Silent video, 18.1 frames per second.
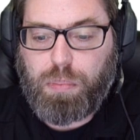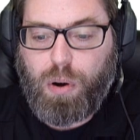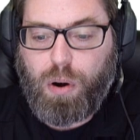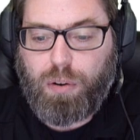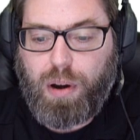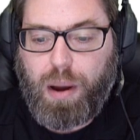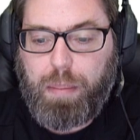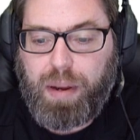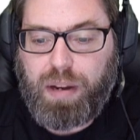
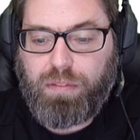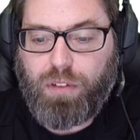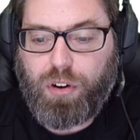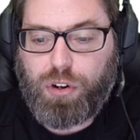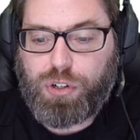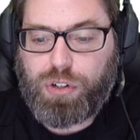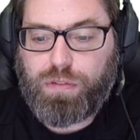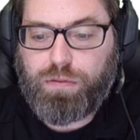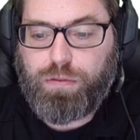Programming
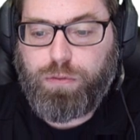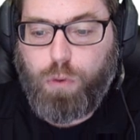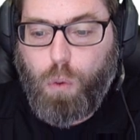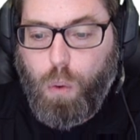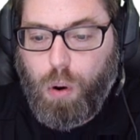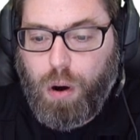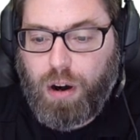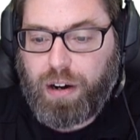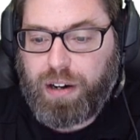version
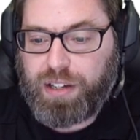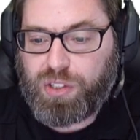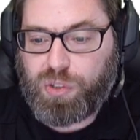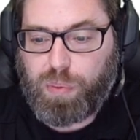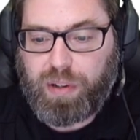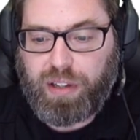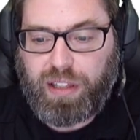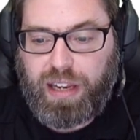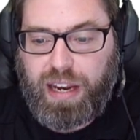4
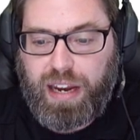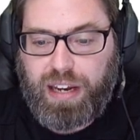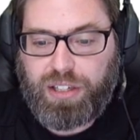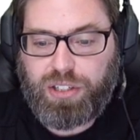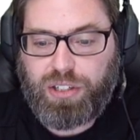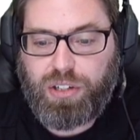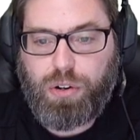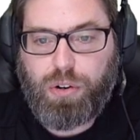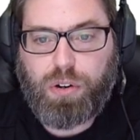is released.